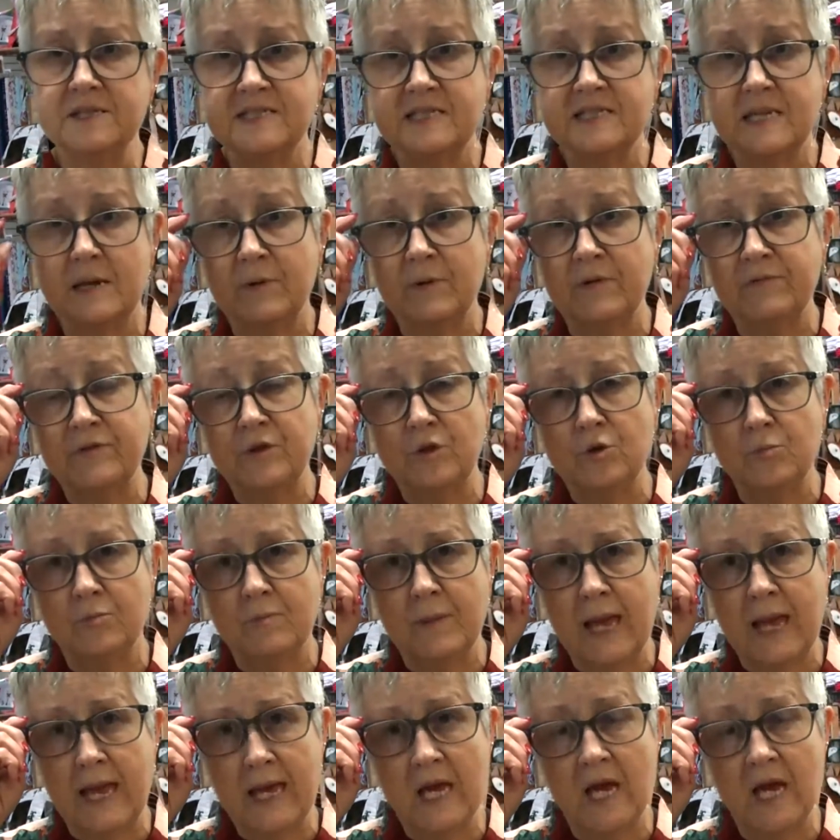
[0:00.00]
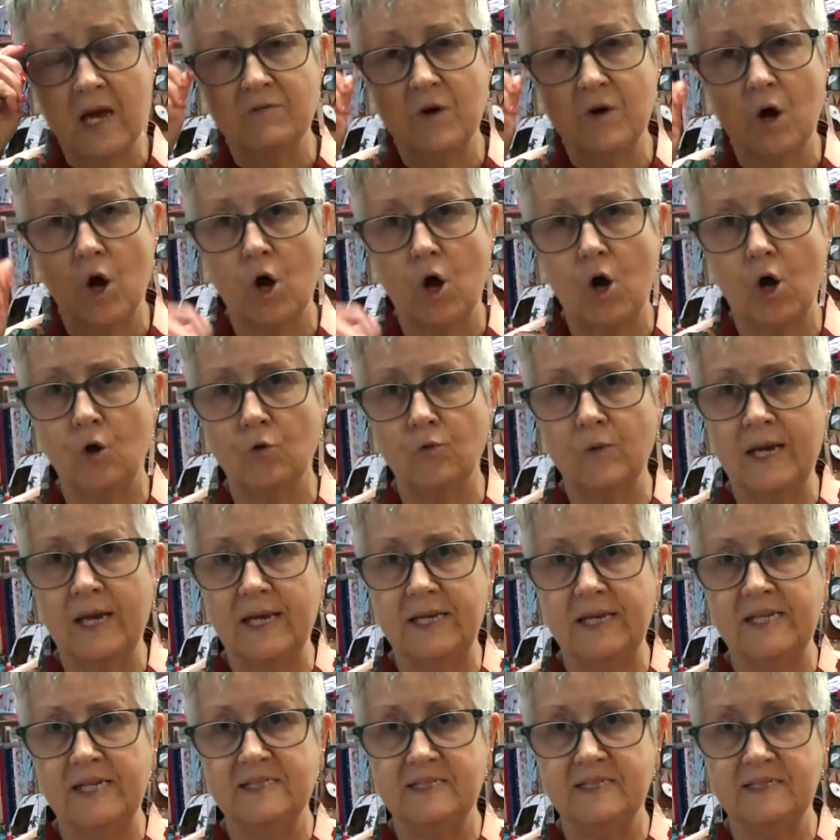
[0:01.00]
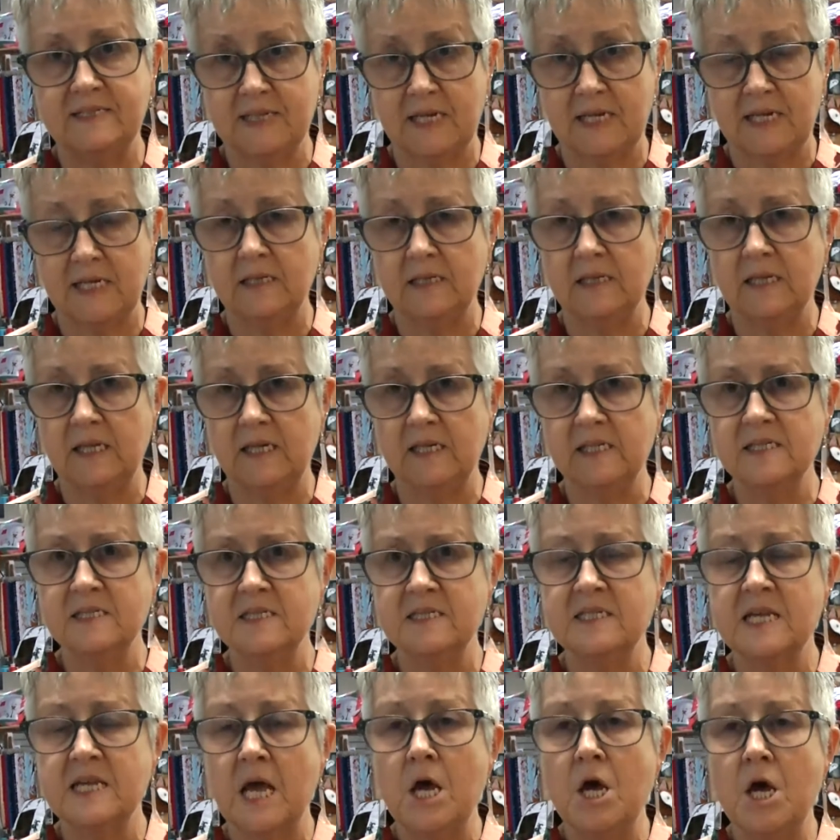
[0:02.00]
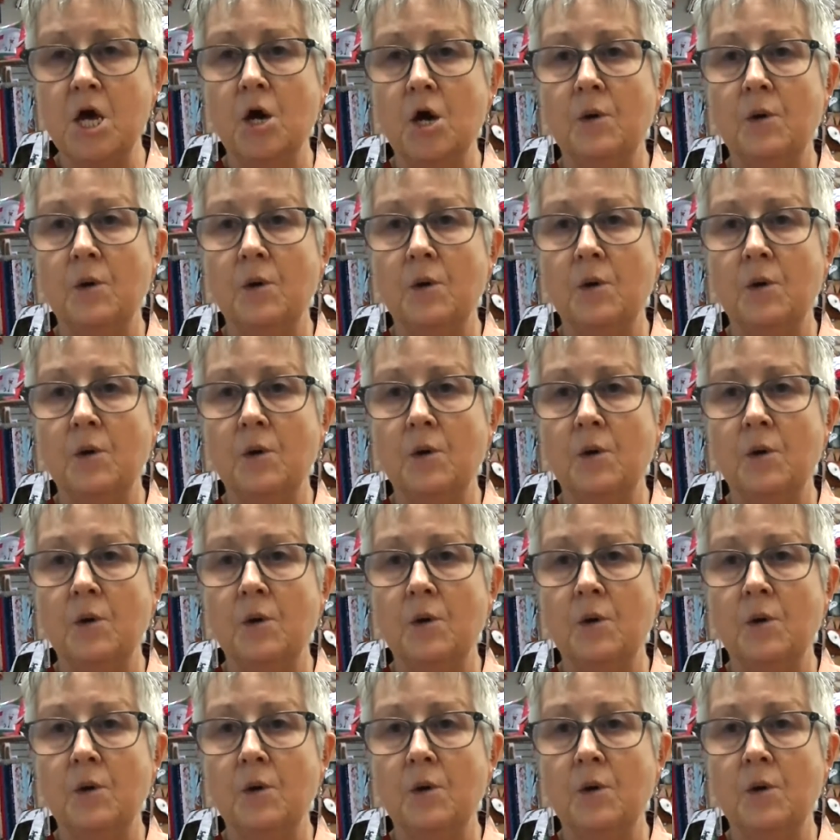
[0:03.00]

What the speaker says: Some of you may have already seen this,